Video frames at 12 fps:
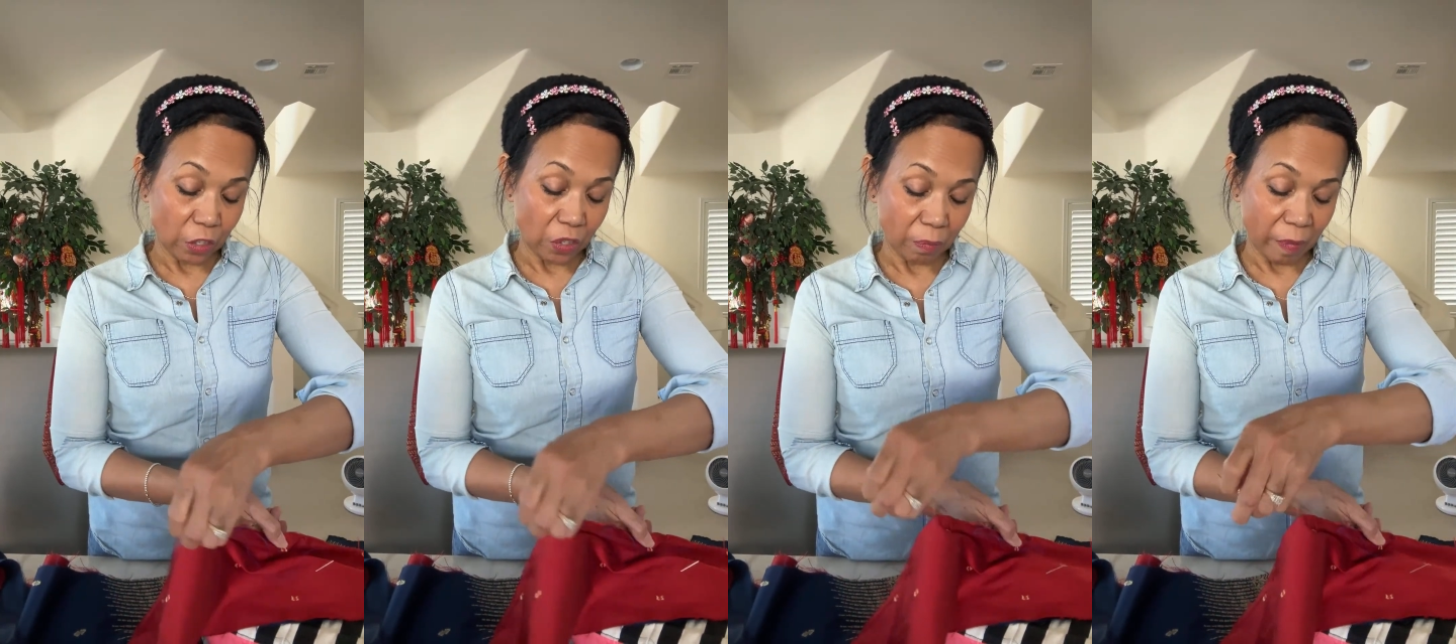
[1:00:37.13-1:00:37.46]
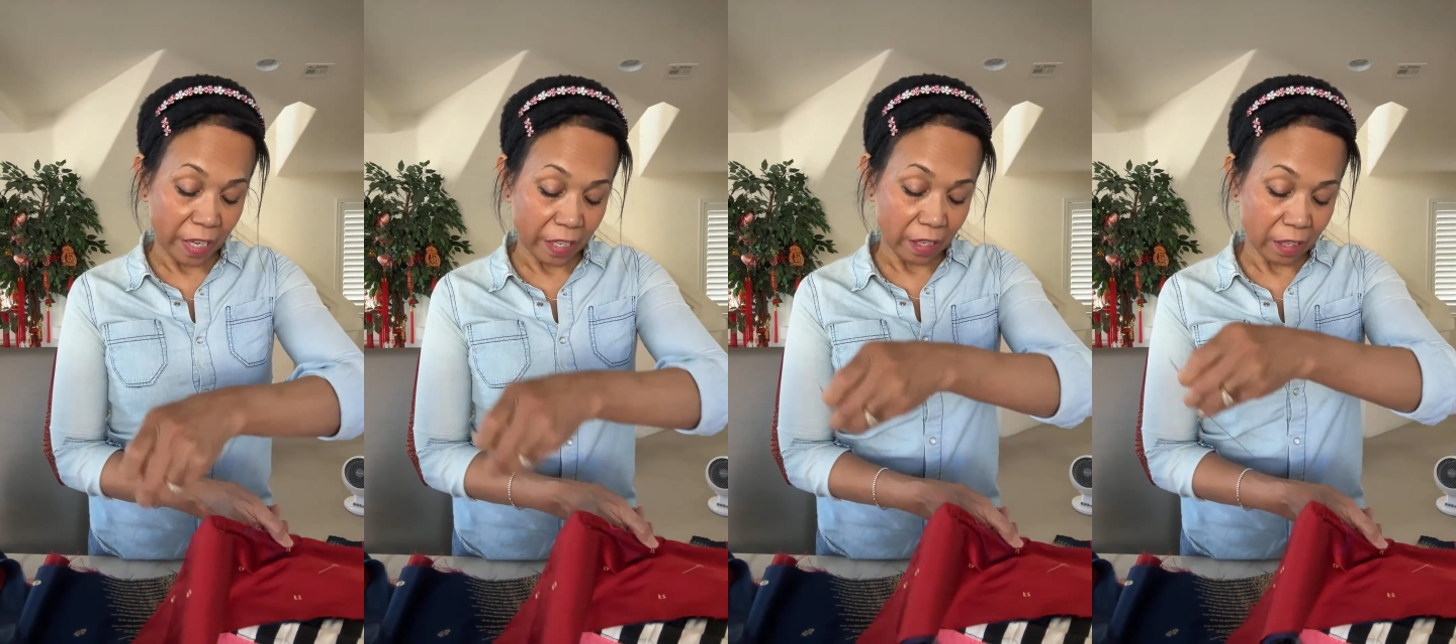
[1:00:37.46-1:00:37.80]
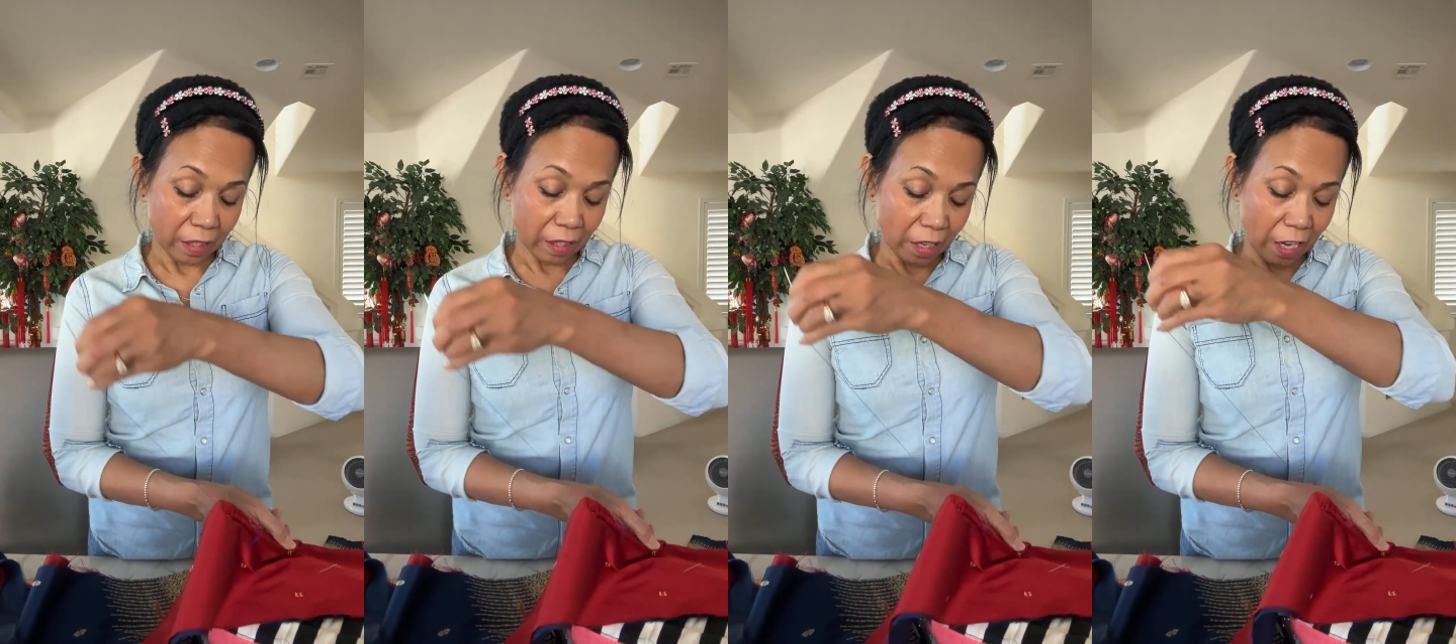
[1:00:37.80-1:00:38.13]
to speak
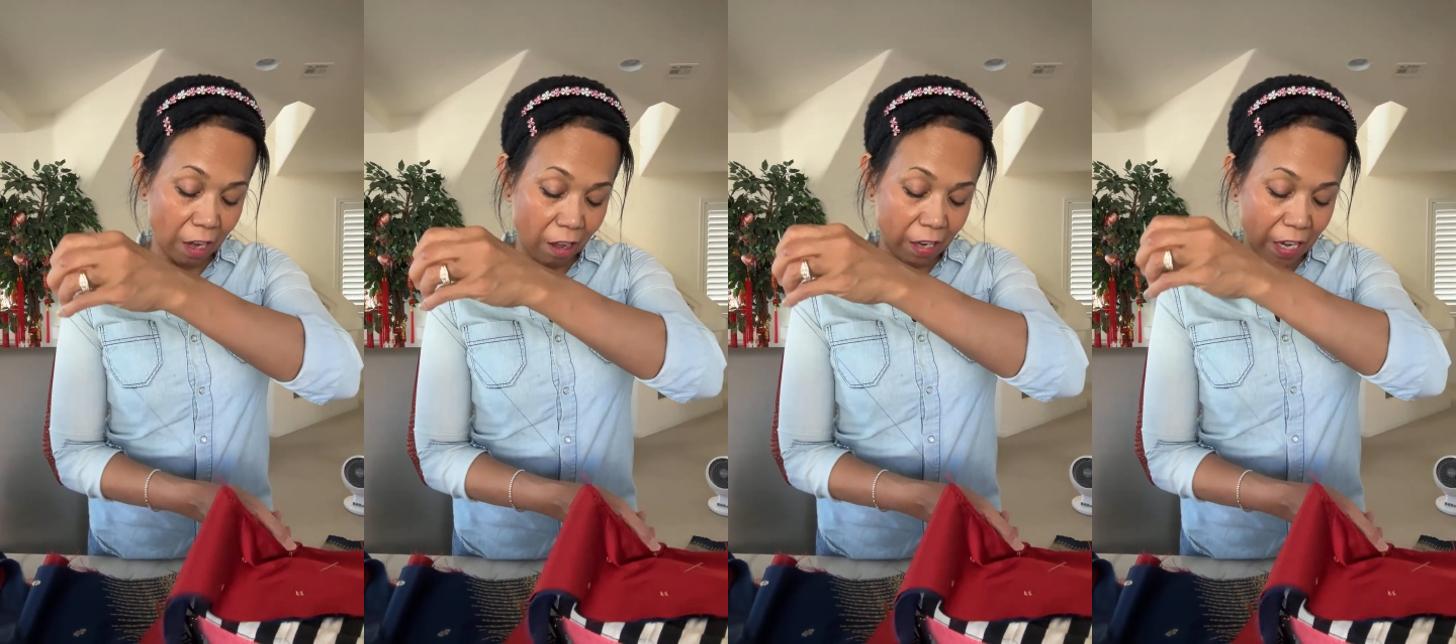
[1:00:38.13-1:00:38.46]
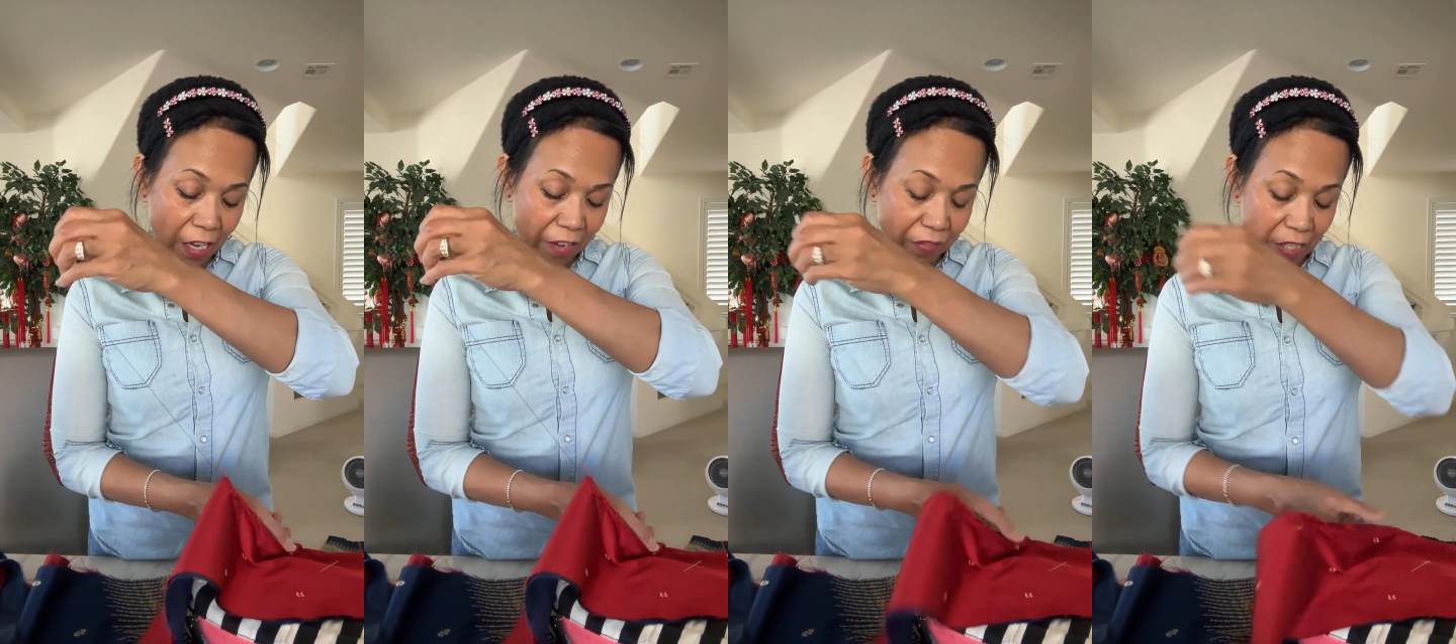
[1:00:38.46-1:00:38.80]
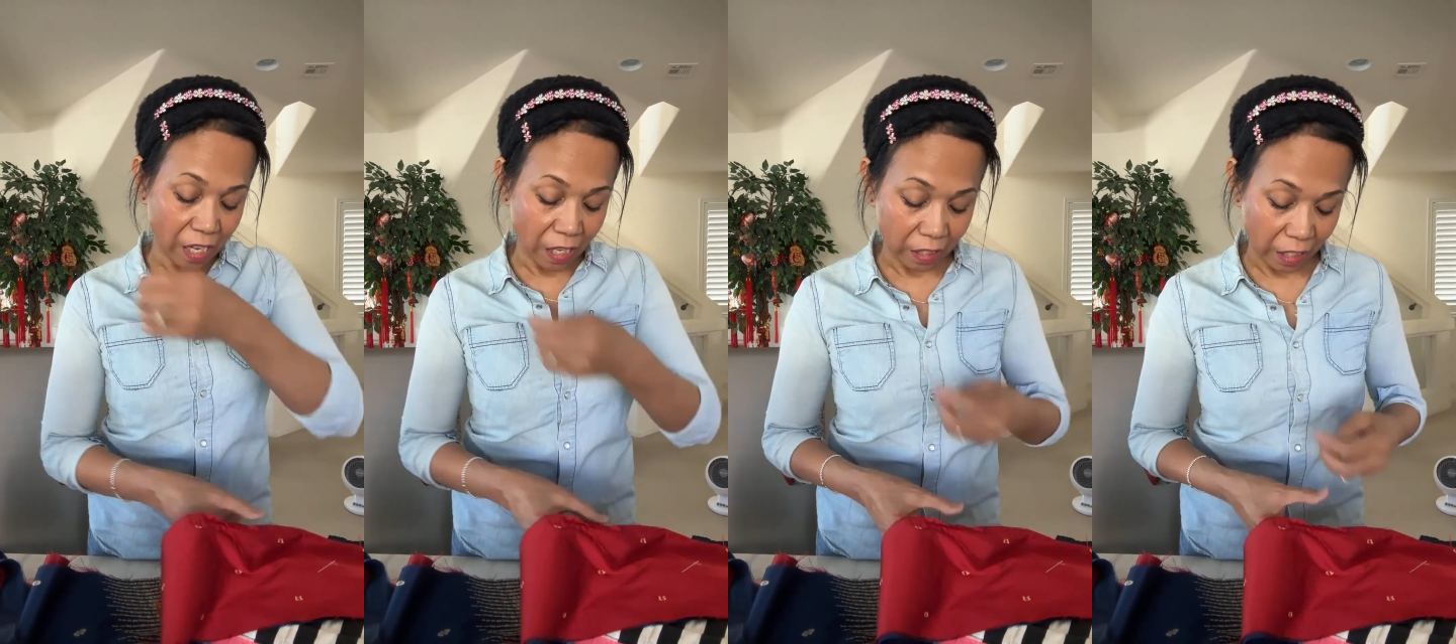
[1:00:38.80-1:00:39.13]
in our native
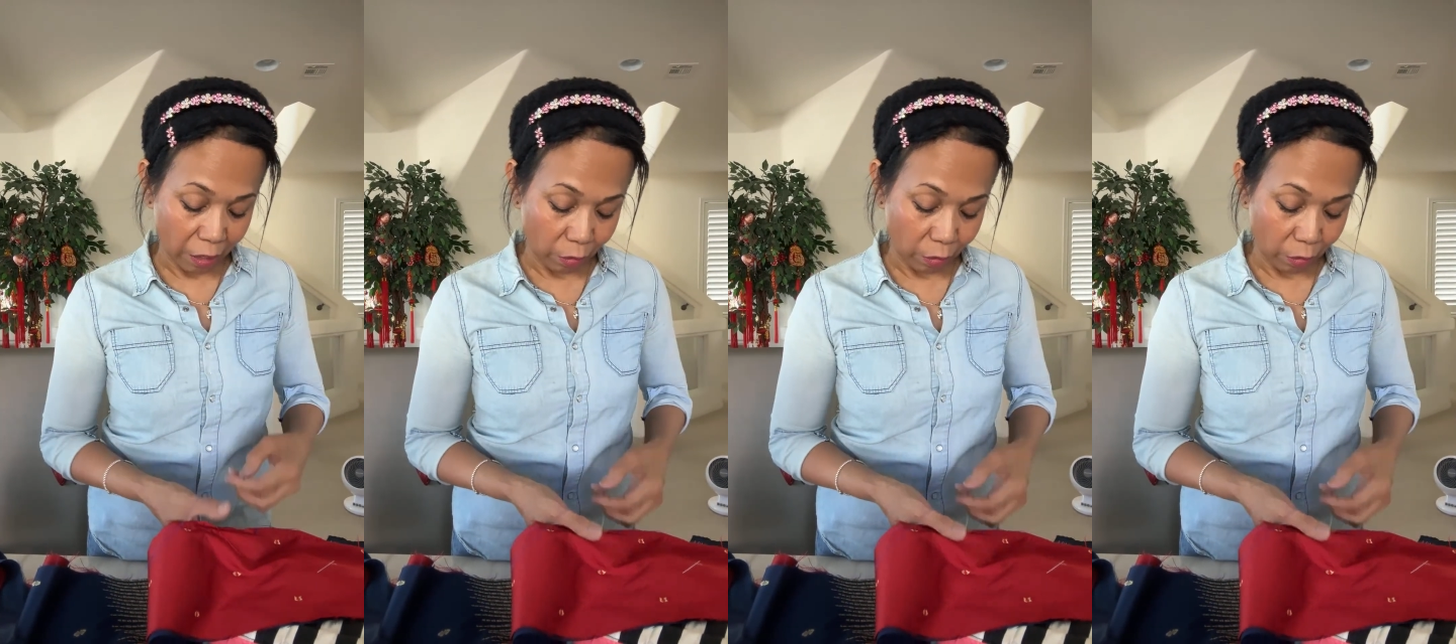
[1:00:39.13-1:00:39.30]
tongue.